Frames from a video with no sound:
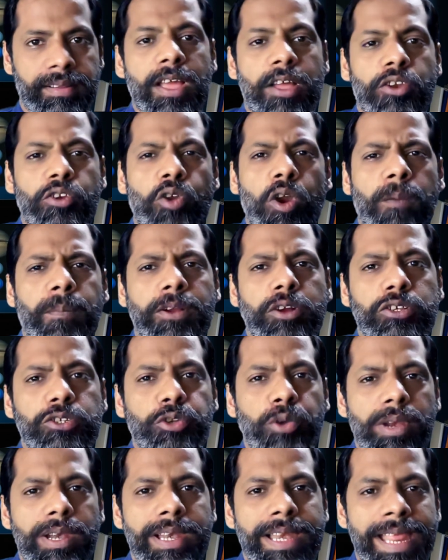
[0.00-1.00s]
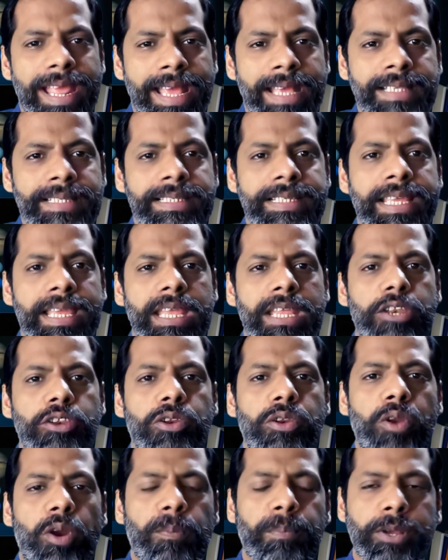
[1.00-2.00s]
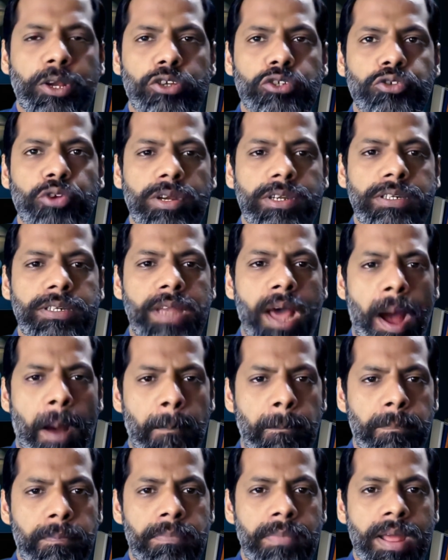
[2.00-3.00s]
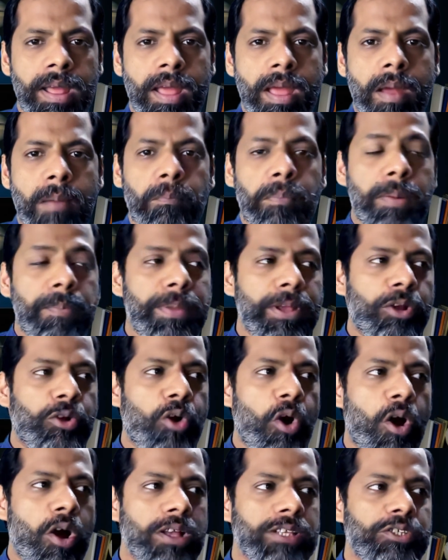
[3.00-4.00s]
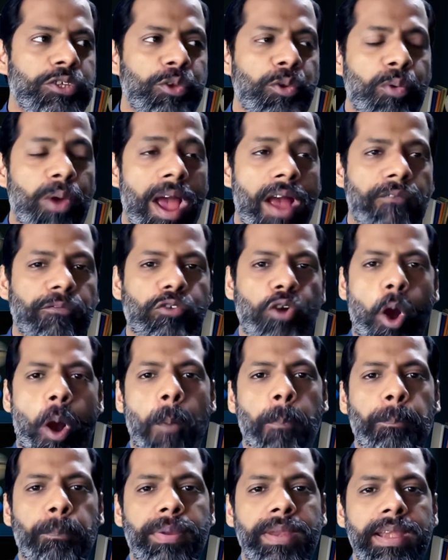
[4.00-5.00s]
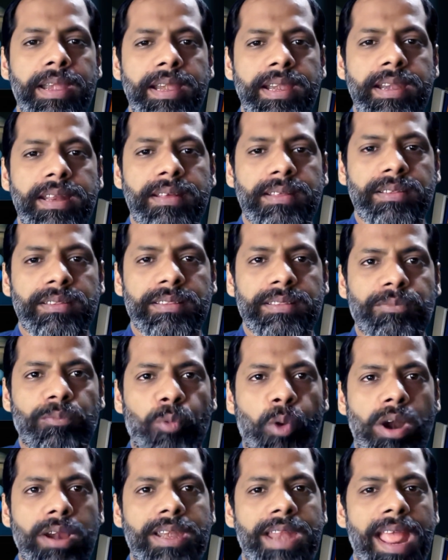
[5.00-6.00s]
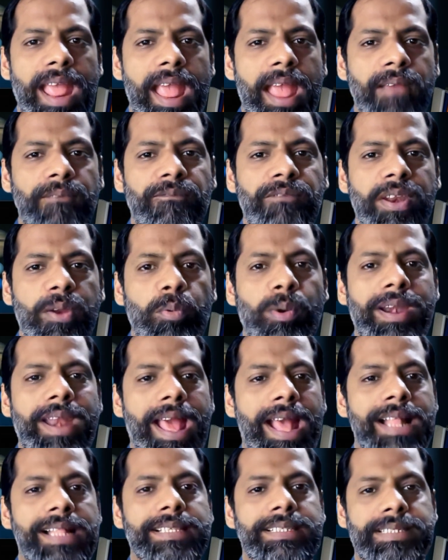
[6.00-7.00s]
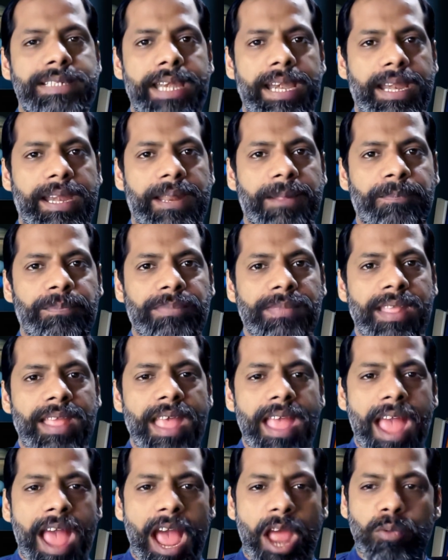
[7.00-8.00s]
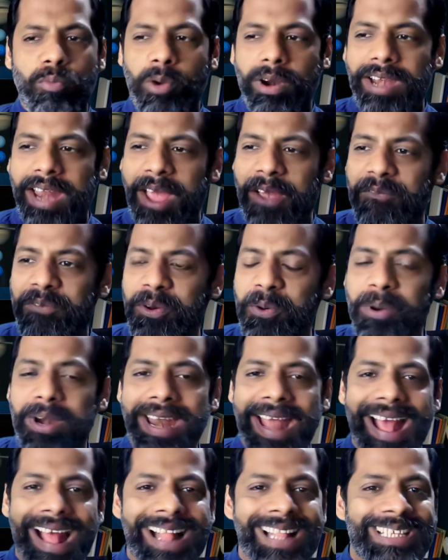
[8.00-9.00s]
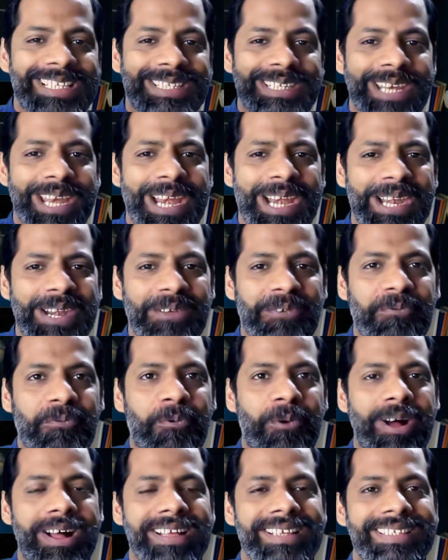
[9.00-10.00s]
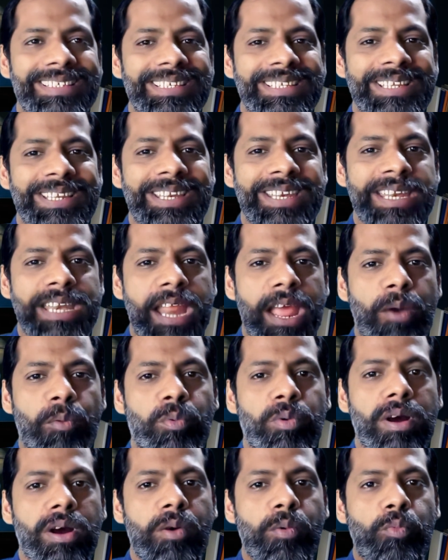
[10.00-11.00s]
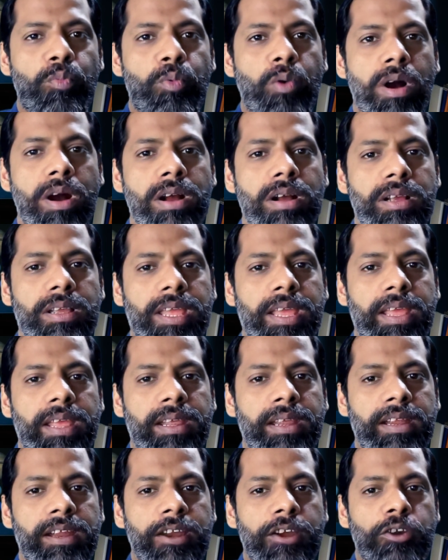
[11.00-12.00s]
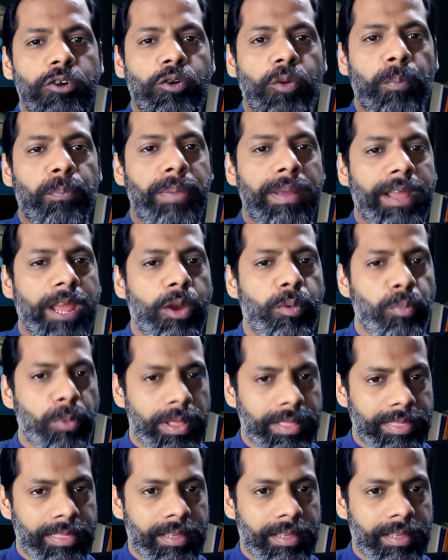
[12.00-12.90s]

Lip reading: Not because you're lazy, not because you're dumb, but because you have copied what everyone else did. And what everyone else did was never working to begin with.